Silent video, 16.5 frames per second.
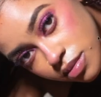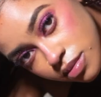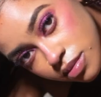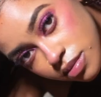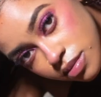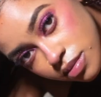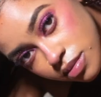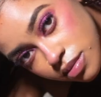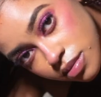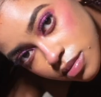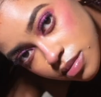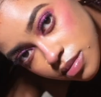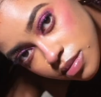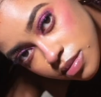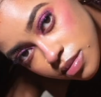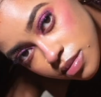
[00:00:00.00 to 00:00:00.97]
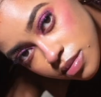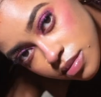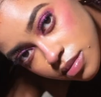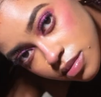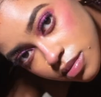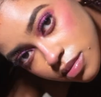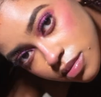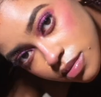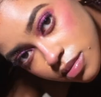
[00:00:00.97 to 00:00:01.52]
The next thing is that
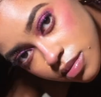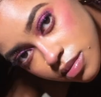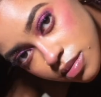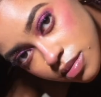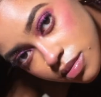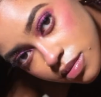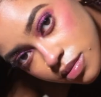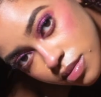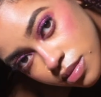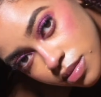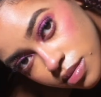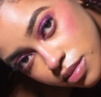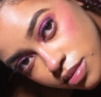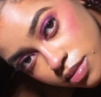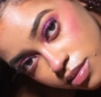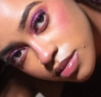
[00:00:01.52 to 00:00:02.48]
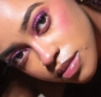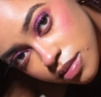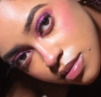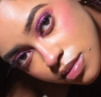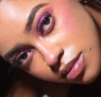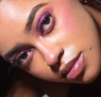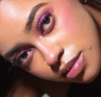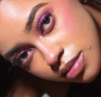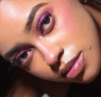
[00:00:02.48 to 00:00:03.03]
skin smoothing.
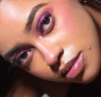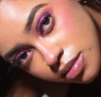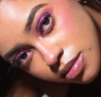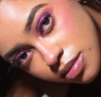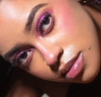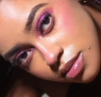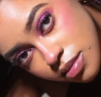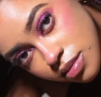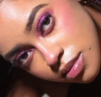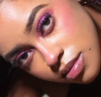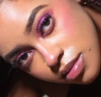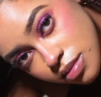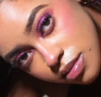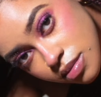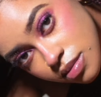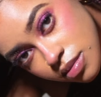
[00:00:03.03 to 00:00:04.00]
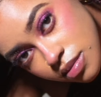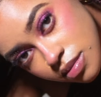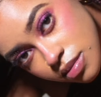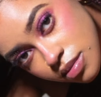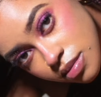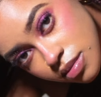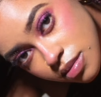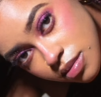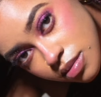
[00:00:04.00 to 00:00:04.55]
That's where I ended up when I
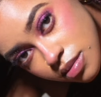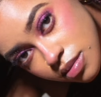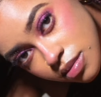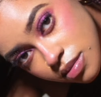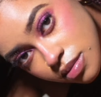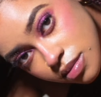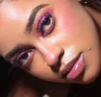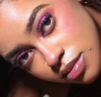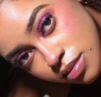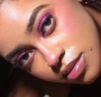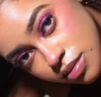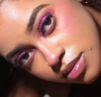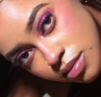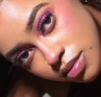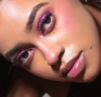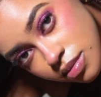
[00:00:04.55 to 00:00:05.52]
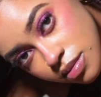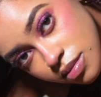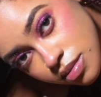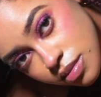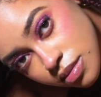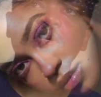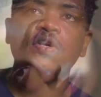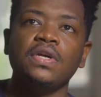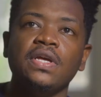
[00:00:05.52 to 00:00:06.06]
smoothed the skin out.
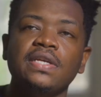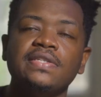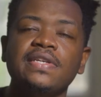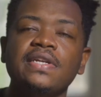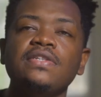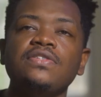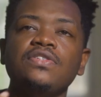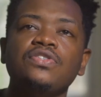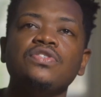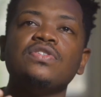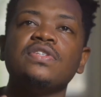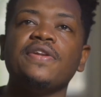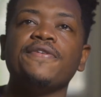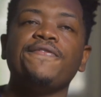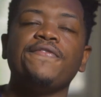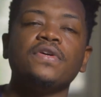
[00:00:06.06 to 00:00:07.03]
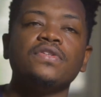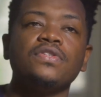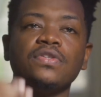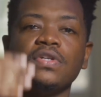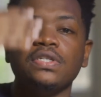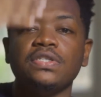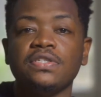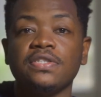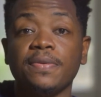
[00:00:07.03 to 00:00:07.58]
Instead of just using a filter
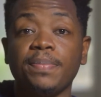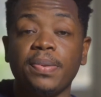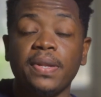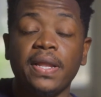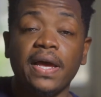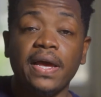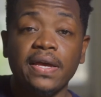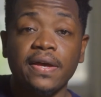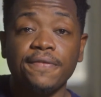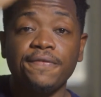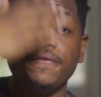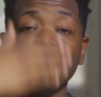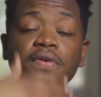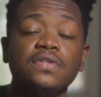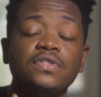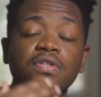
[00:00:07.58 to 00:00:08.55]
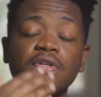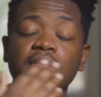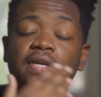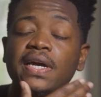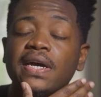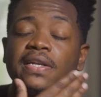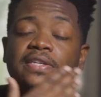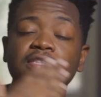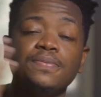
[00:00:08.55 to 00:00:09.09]
and just applying a filter and
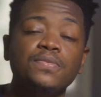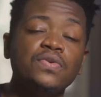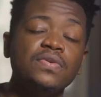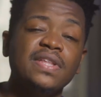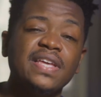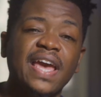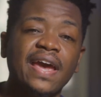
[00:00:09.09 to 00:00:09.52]
kind of smoothing